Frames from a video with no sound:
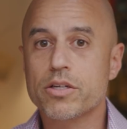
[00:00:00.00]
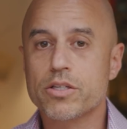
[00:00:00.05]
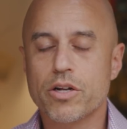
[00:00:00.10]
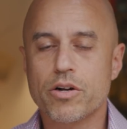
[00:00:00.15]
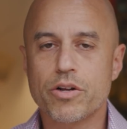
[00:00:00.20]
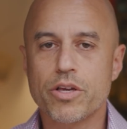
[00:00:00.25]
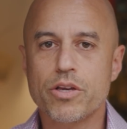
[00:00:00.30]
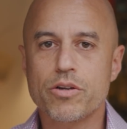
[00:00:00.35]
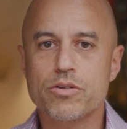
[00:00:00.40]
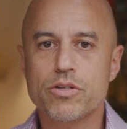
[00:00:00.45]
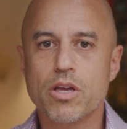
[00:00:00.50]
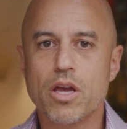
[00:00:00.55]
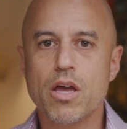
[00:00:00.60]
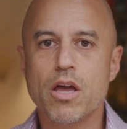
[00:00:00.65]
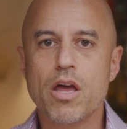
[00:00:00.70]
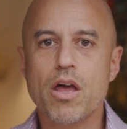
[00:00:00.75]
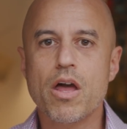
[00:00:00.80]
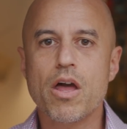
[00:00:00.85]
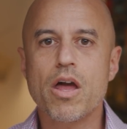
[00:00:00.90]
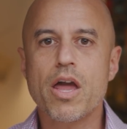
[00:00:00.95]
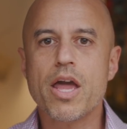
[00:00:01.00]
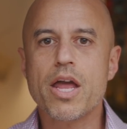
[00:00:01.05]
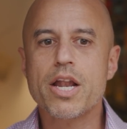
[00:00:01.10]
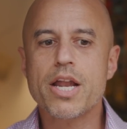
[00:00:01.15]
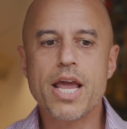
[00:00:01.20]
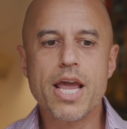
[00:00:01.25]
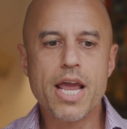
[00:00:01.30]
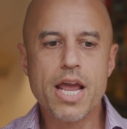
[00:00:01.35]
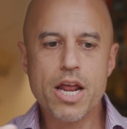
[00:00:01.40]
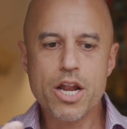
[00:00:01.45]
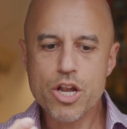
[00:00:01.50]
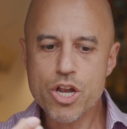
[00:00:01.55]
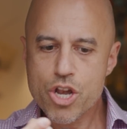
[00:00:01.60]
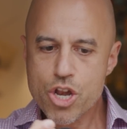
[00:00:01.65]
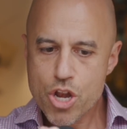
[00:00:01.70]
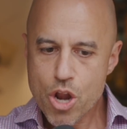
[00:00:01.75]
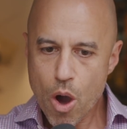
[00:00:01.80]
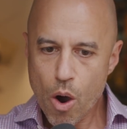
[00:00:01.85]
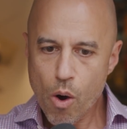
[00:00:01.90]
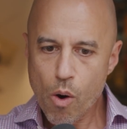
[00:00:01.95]
that are used,
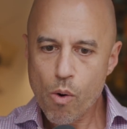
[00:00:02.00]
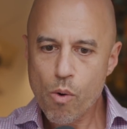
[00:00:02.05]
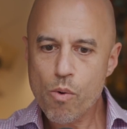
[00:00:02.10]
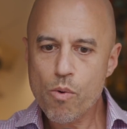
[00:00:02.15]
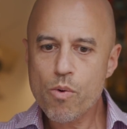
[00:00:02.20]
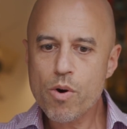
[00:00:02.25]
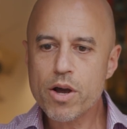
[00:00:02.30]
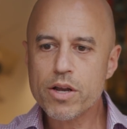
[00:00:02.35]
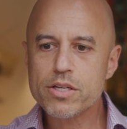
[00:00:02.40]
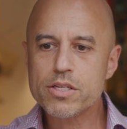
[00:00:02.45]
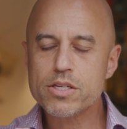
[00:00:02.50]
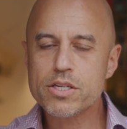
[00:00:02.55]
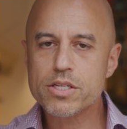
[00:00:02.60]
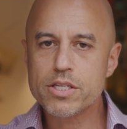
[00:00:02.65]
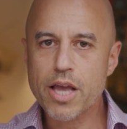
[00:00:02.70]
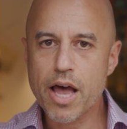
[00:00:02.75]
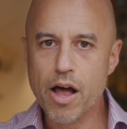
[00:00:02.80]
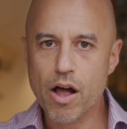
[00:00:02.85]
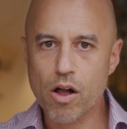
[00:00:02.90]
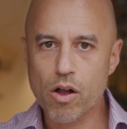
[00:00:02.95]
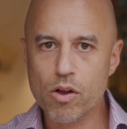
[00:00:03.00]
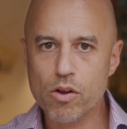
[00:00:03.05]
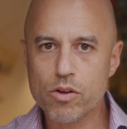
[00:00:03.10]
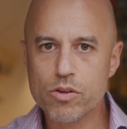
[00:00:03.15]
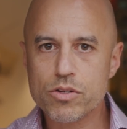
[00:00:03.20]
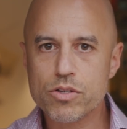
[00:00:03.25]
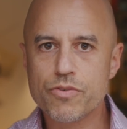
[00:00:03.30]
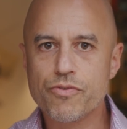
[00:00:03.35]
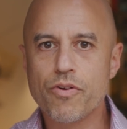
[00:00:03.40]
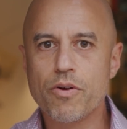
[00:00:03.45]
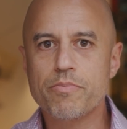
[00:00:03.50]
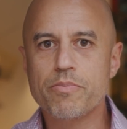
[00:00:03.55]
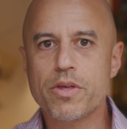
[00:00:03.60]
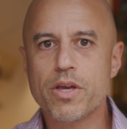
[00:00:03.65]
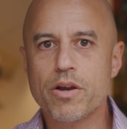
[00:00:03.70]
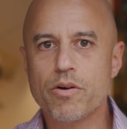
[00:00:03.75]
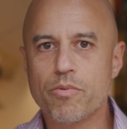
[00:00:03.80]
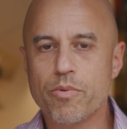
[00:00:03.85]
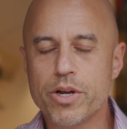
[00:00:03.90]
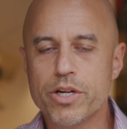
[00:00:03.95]
no cells from
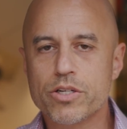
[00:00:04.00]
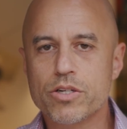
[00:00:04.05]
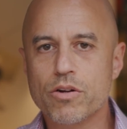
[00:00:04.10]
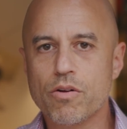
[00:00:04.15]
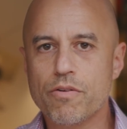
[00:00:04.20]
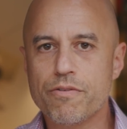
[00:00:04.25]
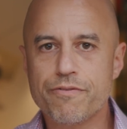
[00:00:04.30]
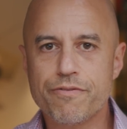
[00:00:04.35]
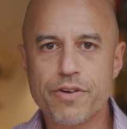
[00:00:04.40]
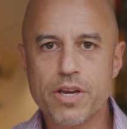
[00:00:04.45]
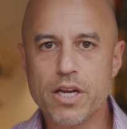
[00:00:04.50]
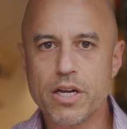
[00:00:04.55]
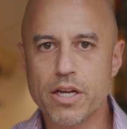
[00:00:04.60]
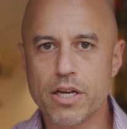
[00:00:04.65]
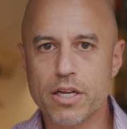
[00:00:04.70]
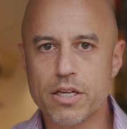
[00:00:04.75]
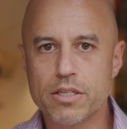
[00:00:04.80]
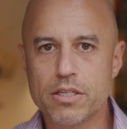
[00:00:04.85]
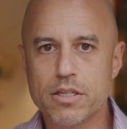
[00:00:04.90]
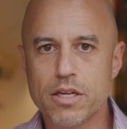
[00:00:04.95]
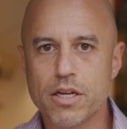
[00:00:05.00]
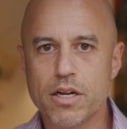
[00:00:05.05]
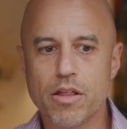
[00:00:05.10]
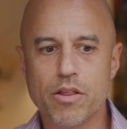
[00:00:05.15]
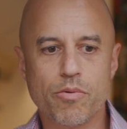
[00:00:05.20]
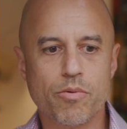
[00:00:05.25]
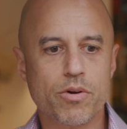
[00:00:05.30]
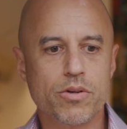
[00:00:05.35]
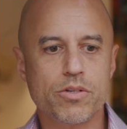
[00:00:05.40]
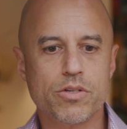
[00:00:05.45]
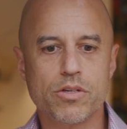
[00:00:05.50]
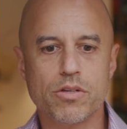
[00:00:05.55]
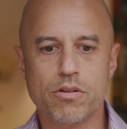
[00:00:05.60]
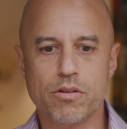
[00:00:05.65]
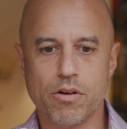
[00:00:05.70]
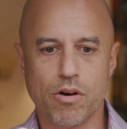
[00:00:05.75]
the original fetus, in other words,